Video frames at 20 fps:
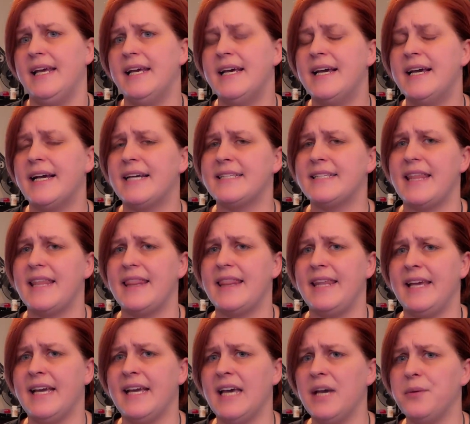because I
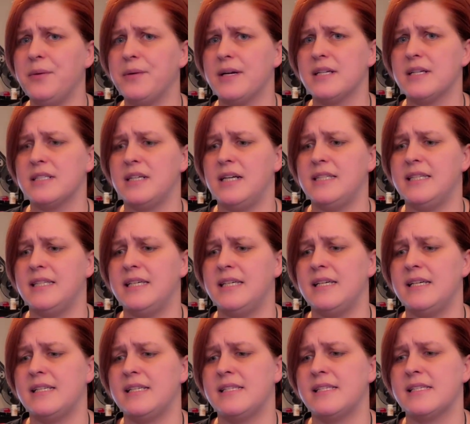think I worked on
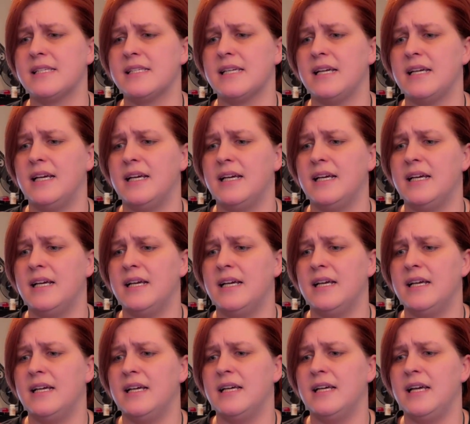this
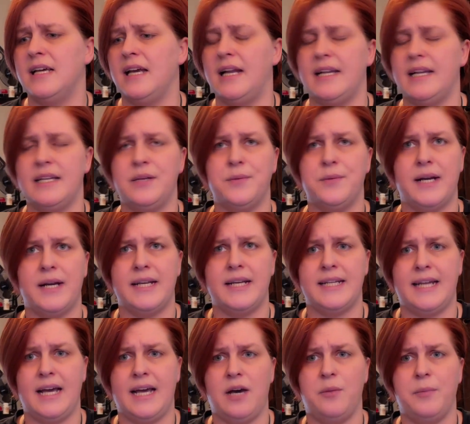and I didn't write it
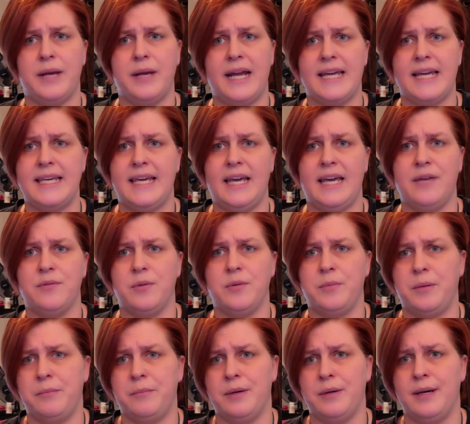down, but I can't
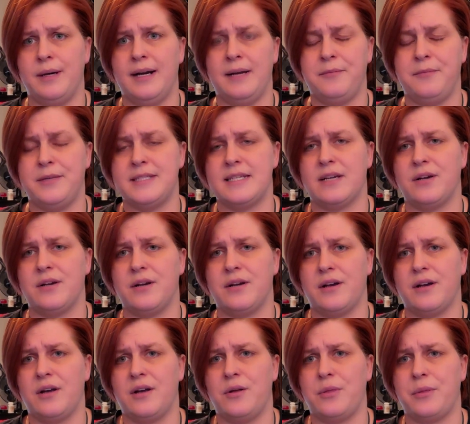remember, and I wasn't gonna
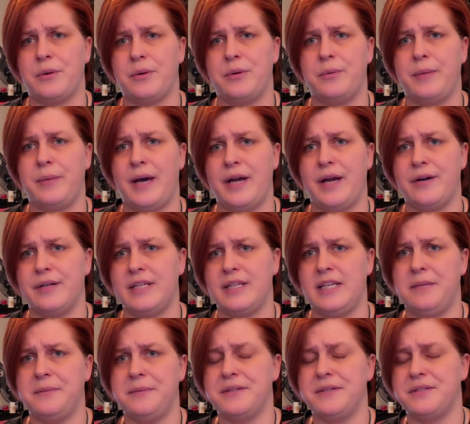go through Pattern
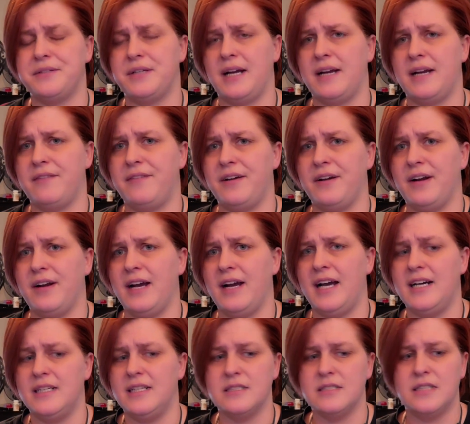Keeper to try to figure
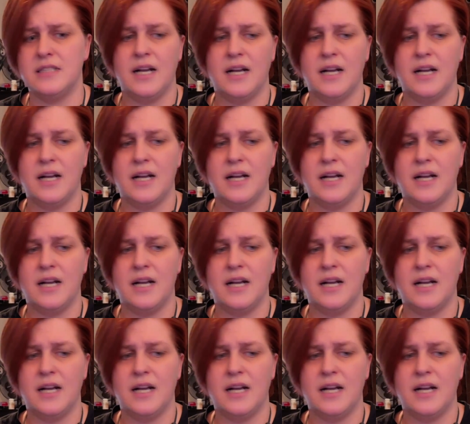out